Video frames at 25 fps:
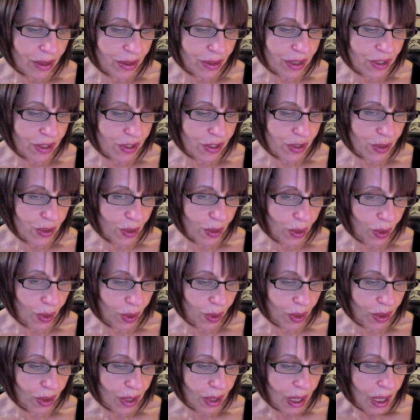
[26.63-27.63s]
the
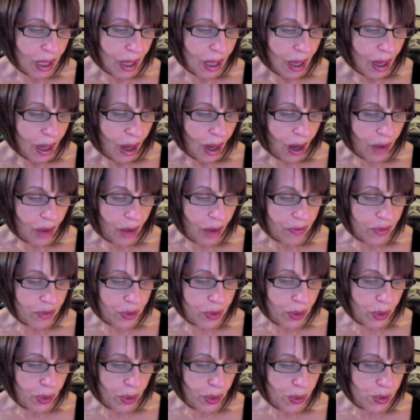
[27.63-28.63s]
soul of
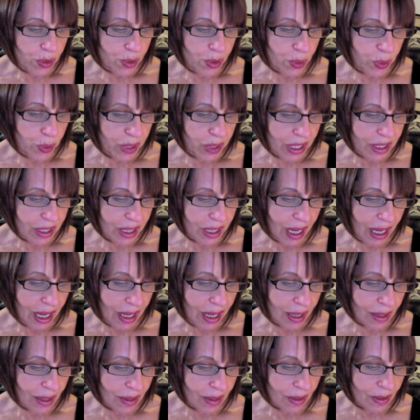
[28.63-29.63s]
those who
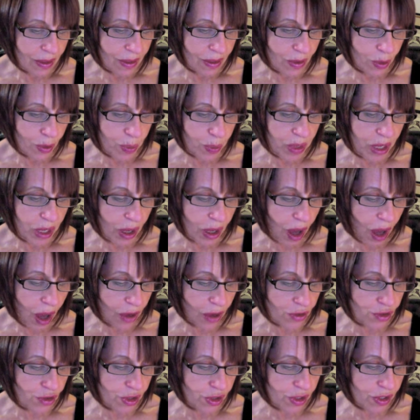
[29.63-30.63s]
retain to be
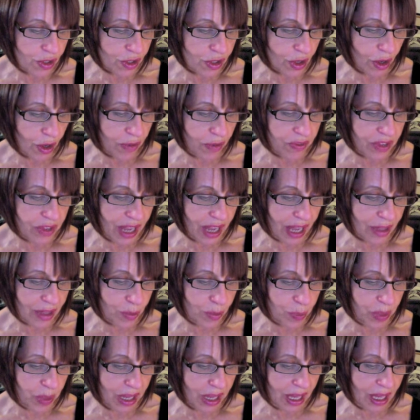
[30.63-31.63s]
conscious of
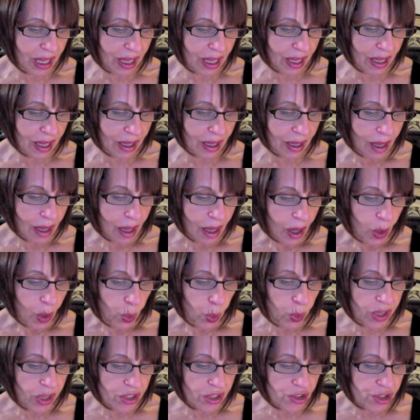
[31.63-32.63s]
that being
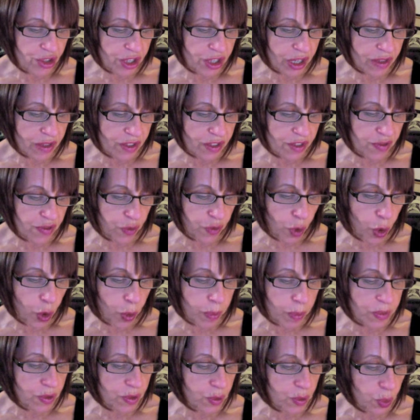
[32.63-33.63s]
which
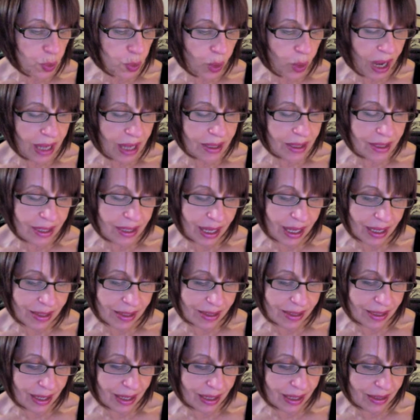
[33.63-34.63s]
transforms one's
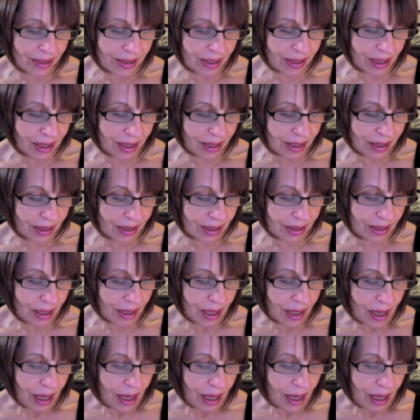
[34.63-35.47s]
existence,